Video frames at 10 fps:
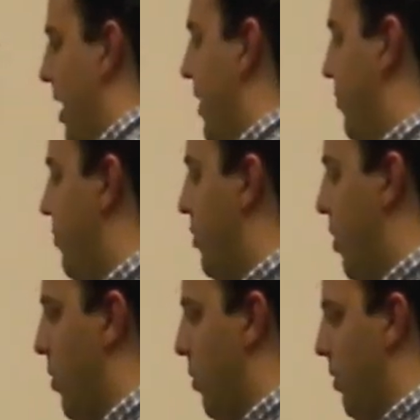And
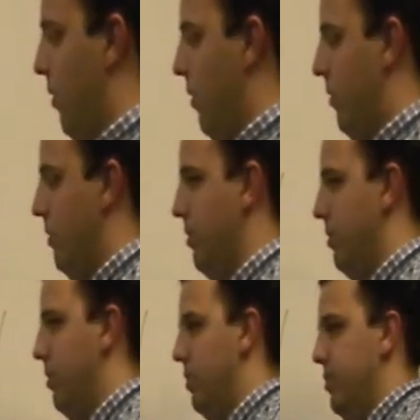so
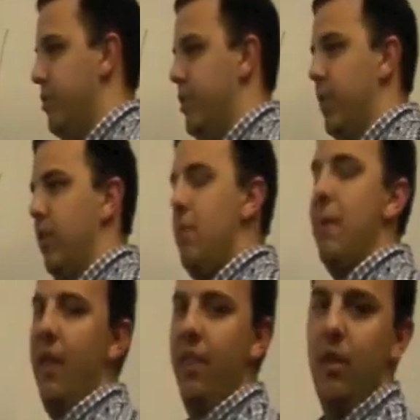generally
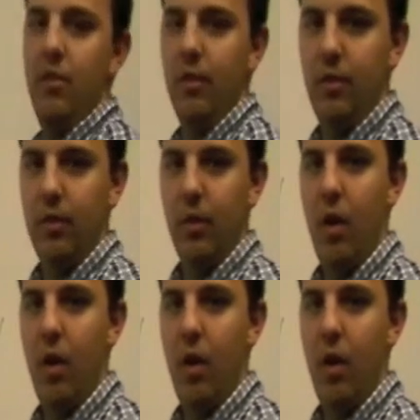my thesis